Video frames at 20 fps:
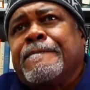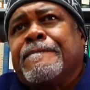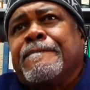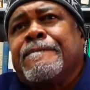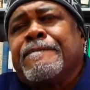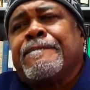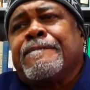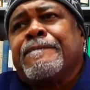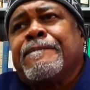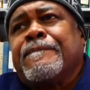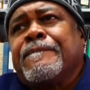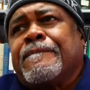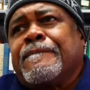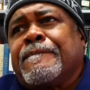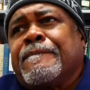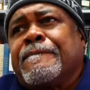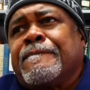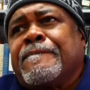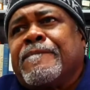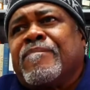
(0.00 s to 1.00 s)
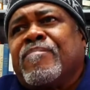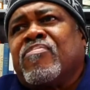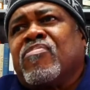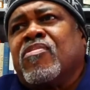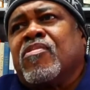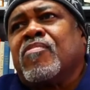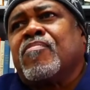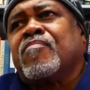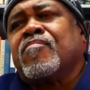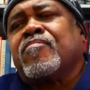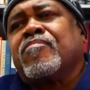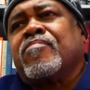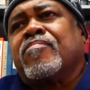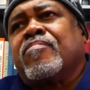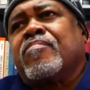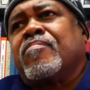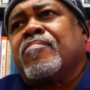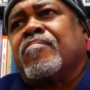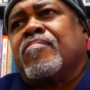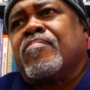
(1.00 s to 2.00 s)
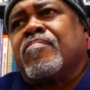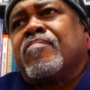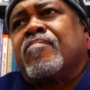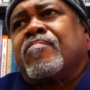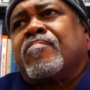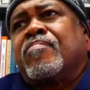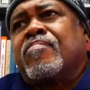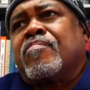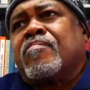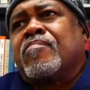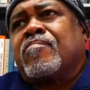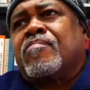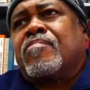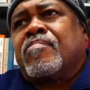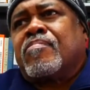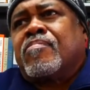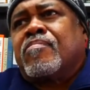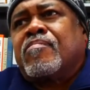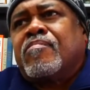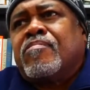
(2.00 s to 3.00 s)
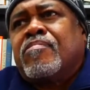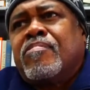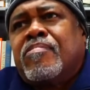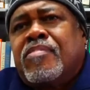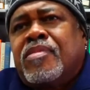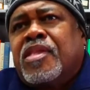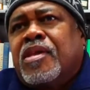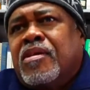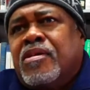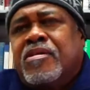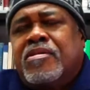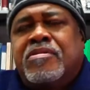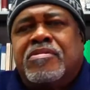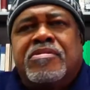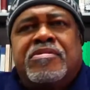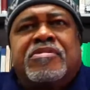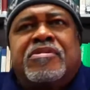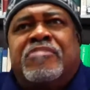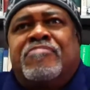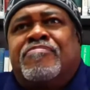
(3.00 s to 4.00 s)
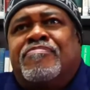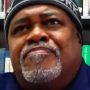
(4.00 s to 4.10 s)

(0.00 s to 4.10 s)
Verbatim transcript: you like you had totally like left graffiti completely, and you cool.